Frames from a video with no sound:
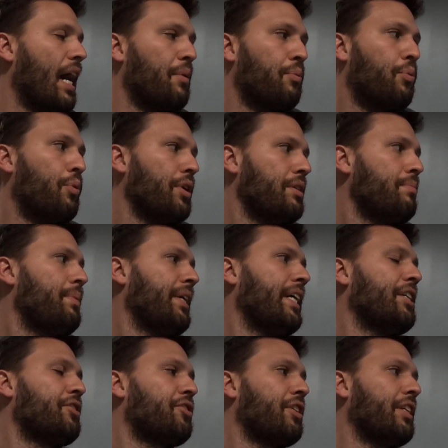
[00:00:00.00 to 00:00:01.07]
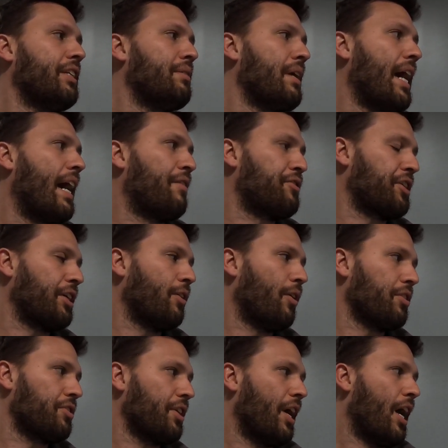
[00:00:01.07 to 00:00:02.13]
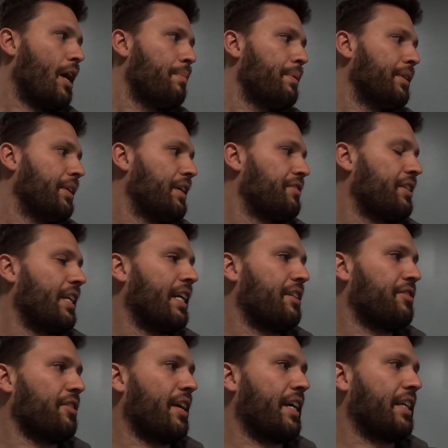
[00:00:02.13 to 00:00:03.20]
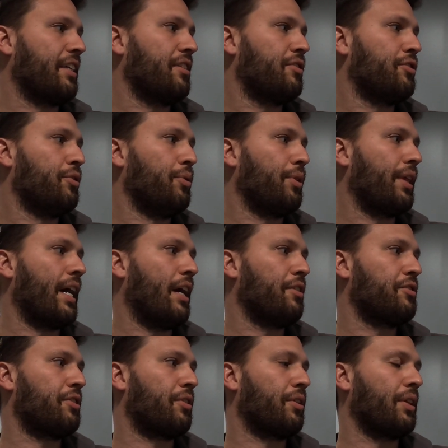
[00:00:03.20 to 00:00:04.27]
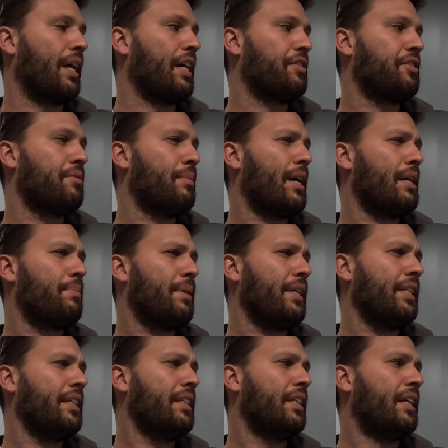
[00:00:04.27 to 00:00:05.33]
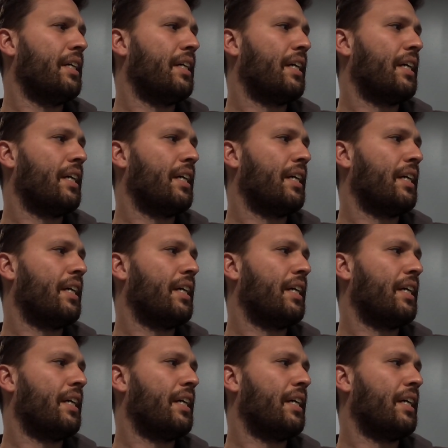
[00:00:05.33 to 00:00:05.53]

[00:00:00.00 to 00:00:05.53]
I wouldn't be interested in averaging cost up unless it hits like 2000 or less in my opinion.